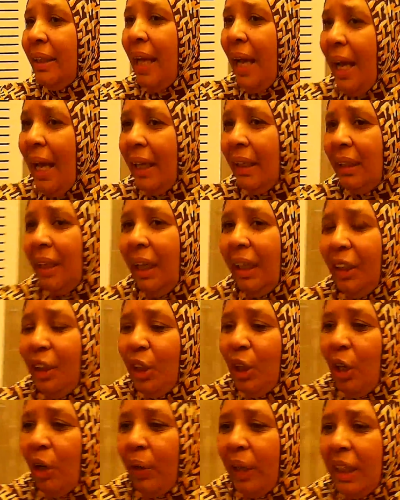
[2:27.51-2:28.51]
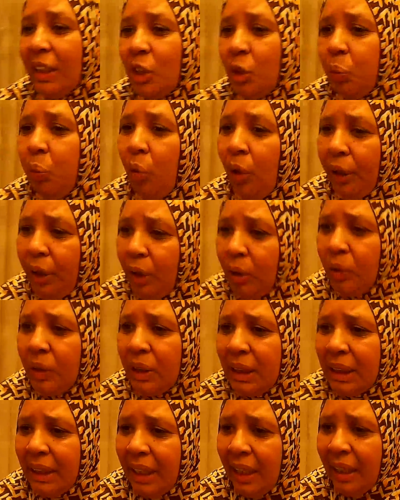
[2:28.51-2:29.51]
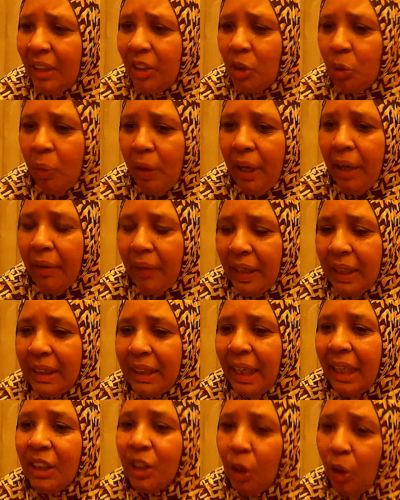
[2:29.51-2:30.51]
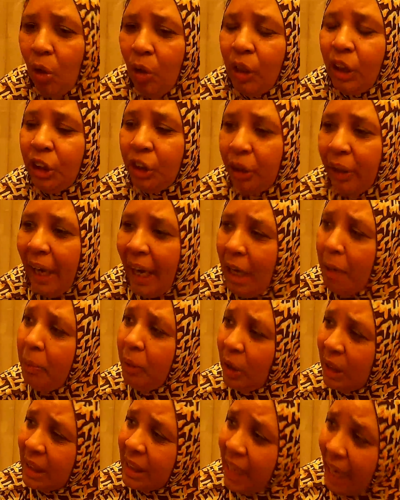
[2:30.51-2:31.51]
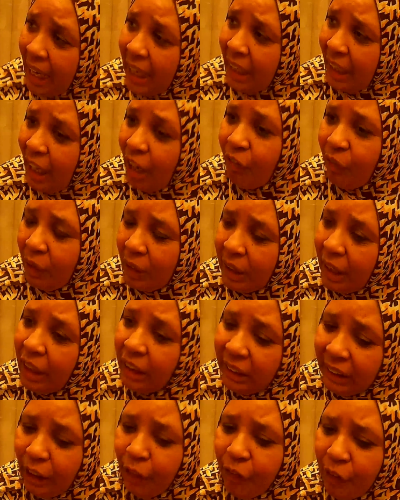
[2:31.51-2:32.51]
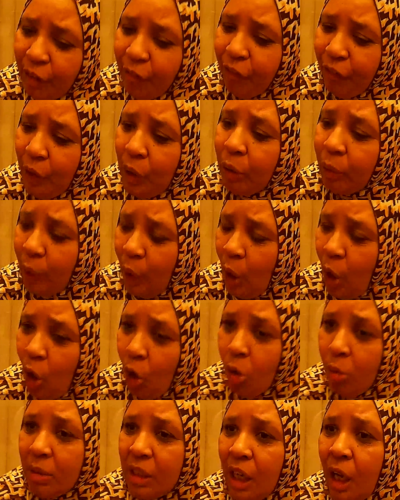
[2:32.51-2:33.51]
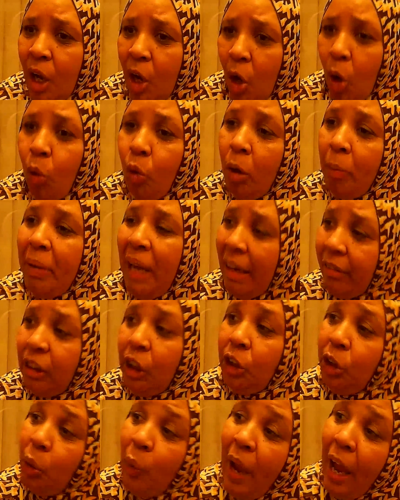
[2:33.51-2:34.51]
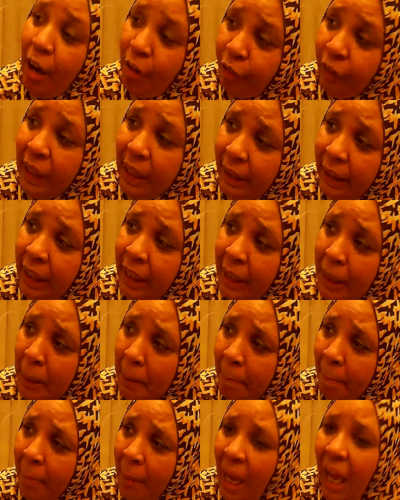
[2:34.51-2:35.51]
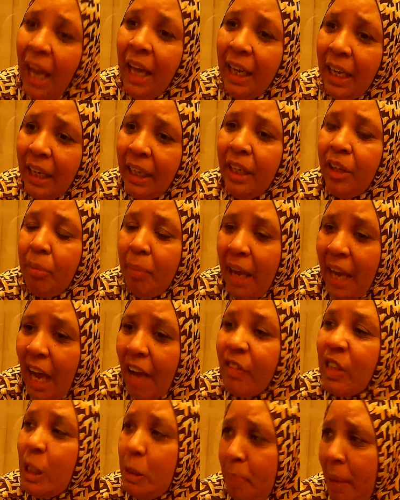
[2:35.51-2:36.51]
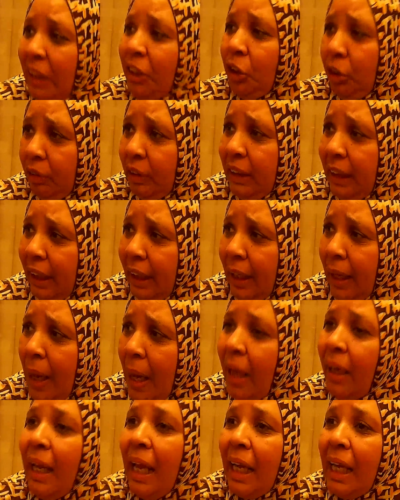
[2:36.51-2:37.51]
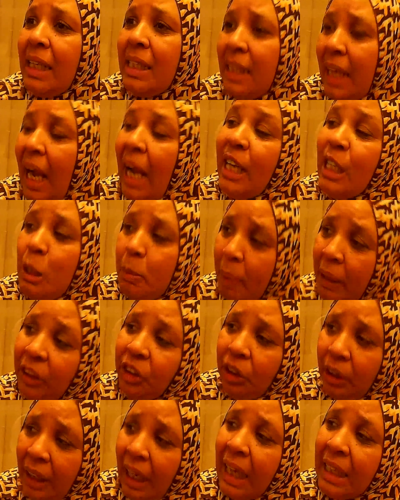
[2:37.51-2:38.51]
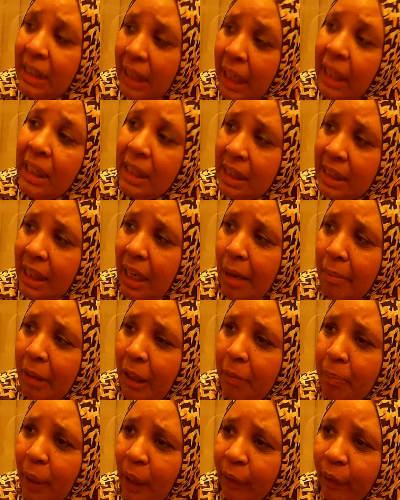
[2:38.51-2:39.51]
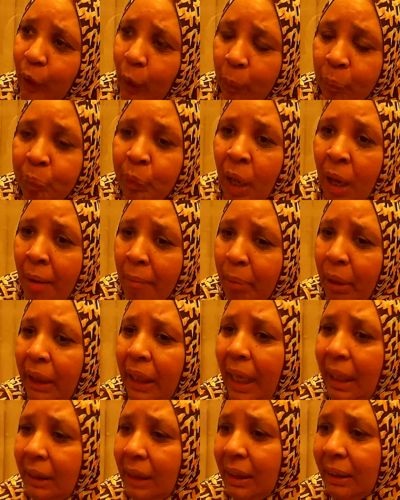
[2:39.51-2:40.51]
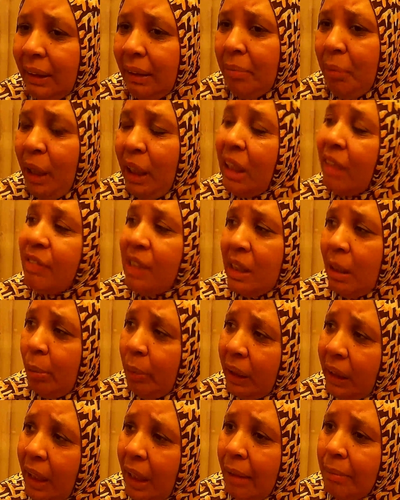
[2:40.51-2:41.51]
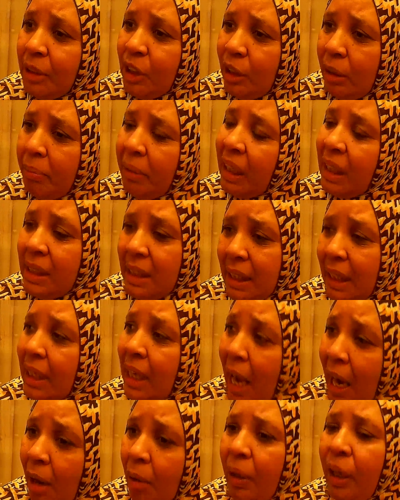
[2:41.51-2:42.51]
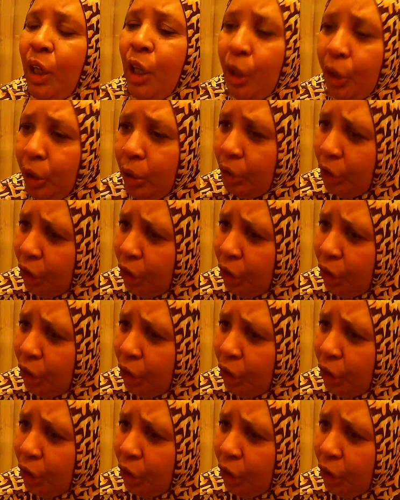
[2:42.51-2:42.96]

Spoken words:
that, you know, it's one of those things where as long as you're able to take it, if there's different funeral homes who will be able to do everything, and then you may have a specialty. Like I say, I specialize in Islamic burial. But that doesn't mean if someone comes to me and says, Hawwah, you